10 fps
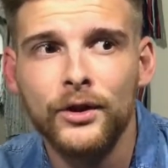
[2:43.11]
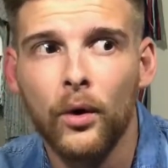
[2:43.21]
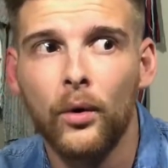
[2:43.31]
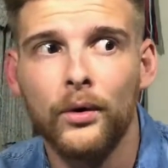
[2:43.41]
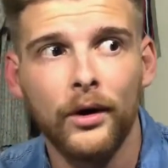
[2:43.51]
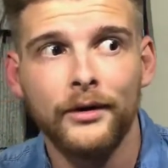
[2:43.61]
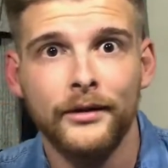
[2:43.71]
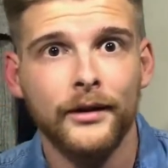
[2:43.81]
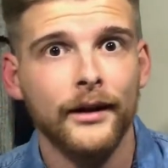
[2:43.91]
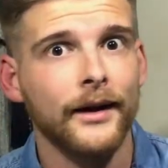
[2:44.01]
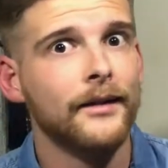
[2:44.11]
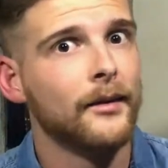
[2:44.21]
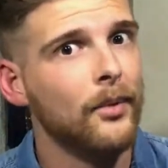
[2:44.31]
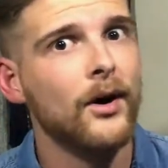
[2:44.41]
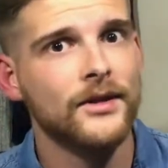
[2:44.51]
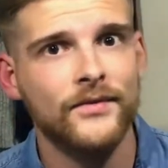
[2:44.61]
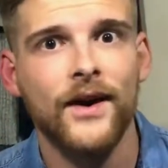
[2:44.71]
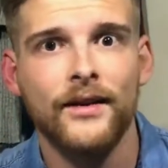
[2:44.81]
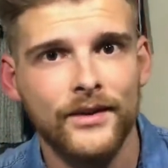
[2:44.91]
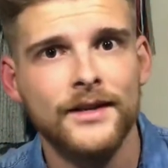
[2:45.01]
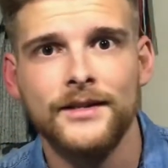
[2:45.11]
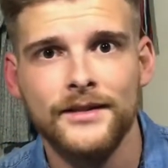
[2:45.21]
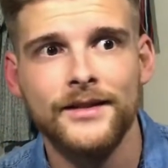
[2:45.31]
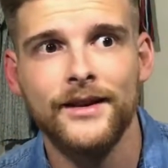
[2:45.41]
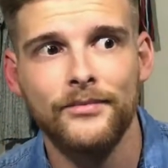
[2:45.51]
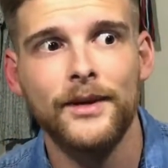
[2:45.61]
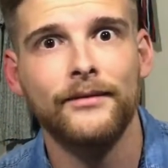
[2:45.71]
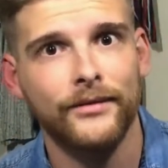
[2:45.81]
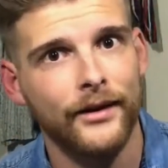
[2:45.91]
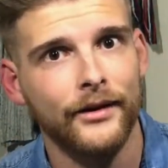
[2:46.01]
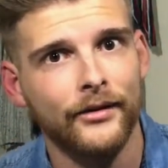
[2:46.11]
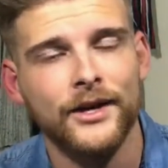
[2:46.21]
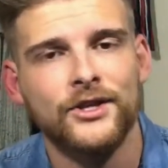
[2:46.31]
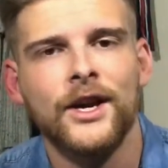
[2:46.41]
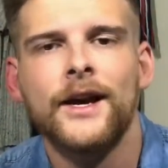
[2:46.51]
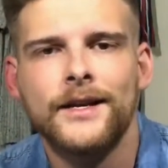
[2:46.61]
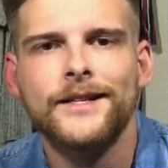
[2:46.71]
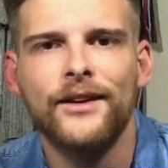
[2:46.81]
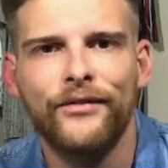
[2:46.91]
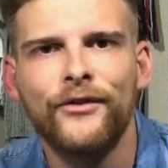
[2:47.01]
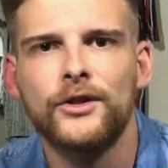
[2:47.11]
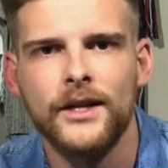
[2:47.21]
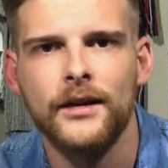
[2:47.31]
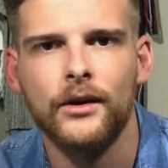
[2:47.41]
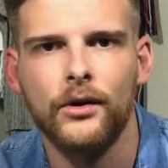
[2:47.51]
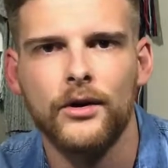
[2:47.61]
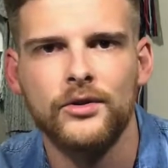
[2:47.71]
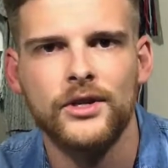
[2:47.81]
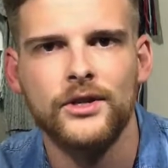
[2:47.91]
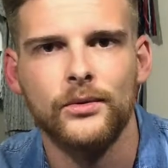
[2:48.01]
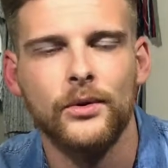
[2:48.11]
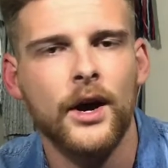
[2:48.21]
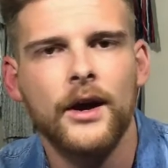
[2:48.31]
or not in the past 5 years since they've been very rich, set foot in a grocery store.